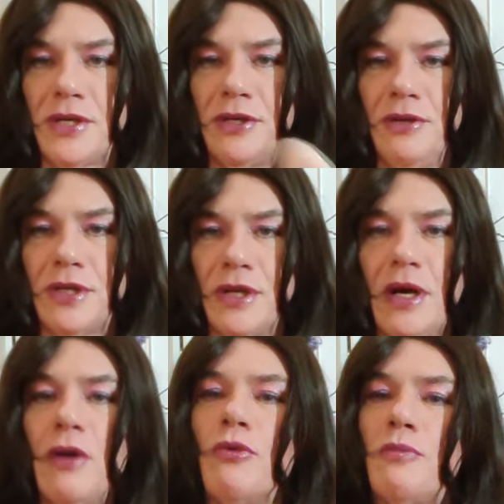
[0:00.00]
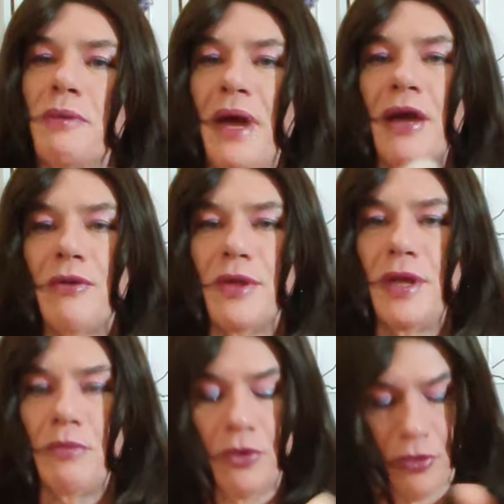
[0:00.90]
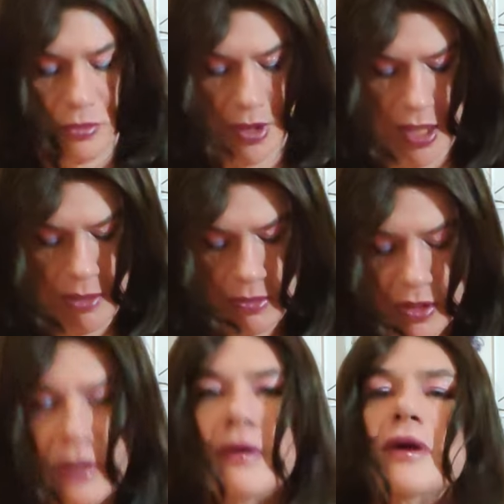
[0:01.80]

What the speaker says: Mr. Snoots and I will be back with yet more games.